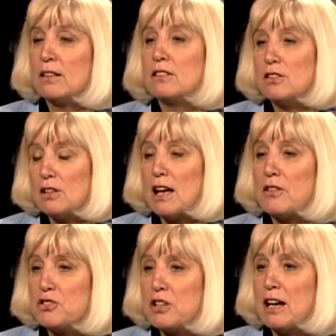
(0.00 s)
to allow
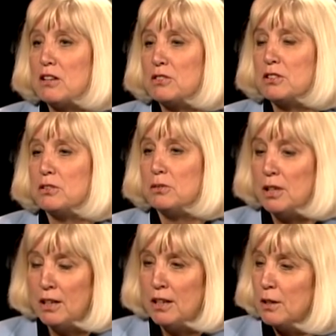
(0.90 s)
the child to
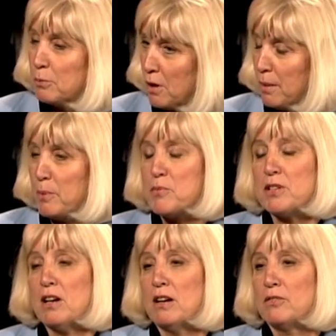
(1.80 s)
problem
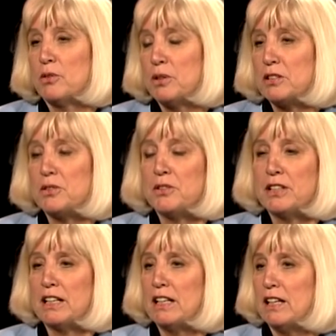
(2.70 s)
solve, critical
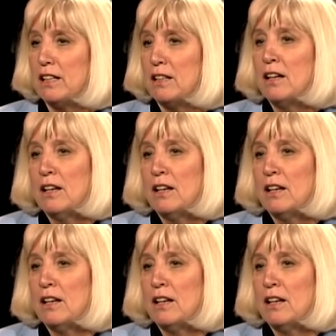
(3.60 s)
thinking,